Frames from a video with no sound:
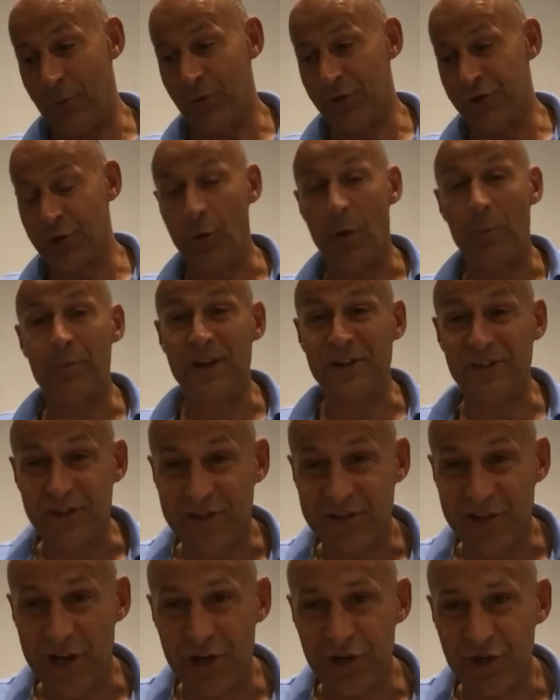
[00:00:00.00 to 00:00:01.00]
would do a
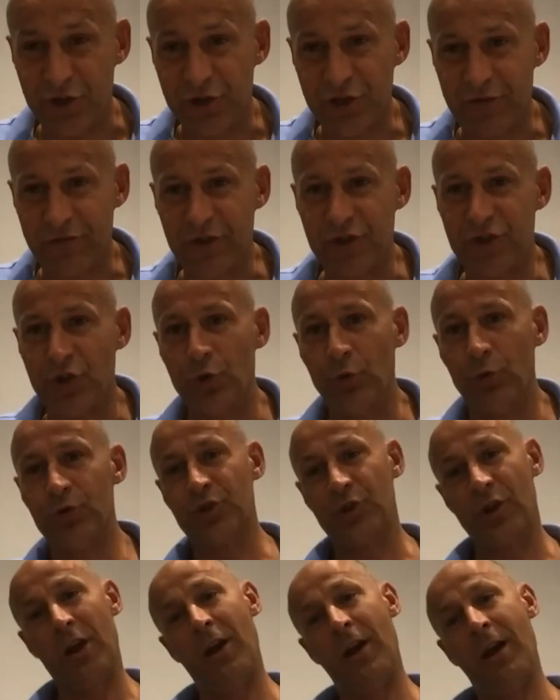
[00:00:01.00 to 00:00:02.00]
presentation to the school to